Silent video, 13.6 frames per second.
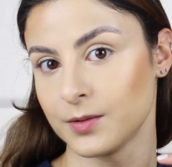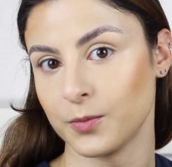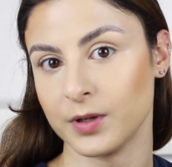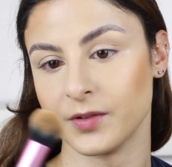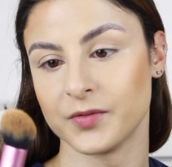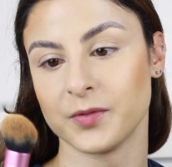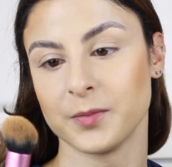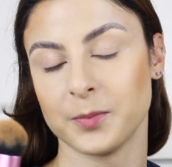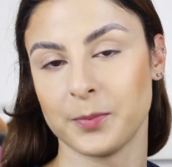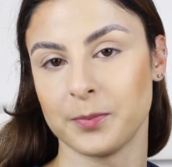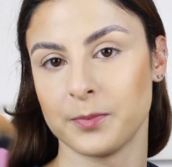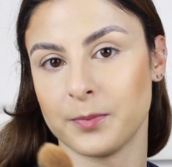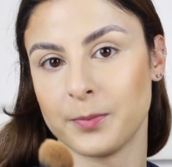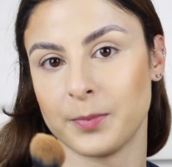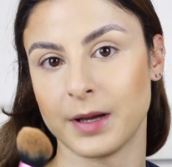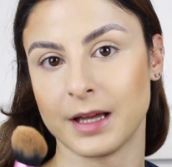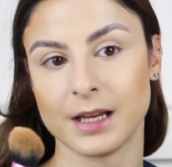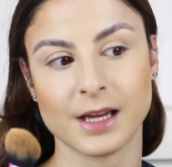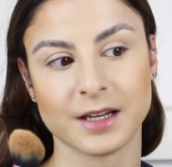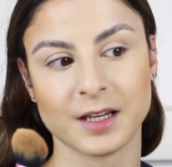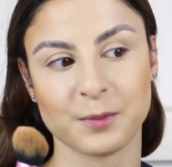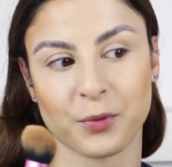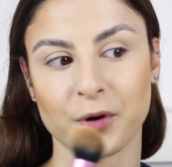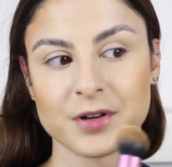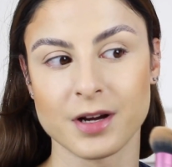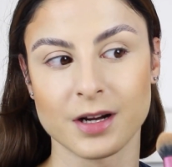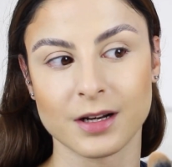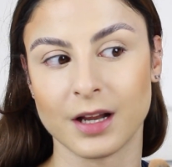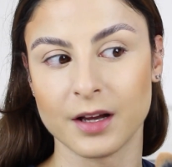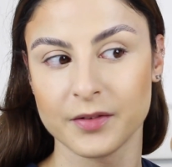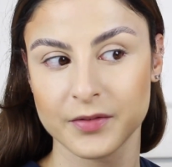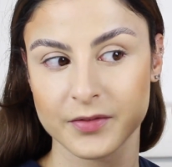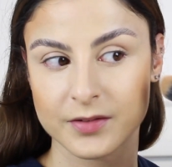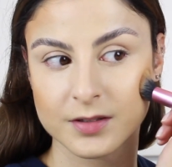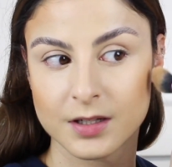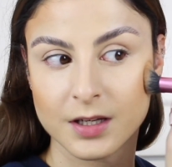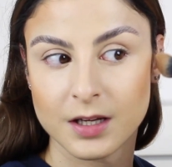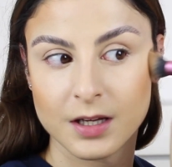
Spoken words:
with barely any product left,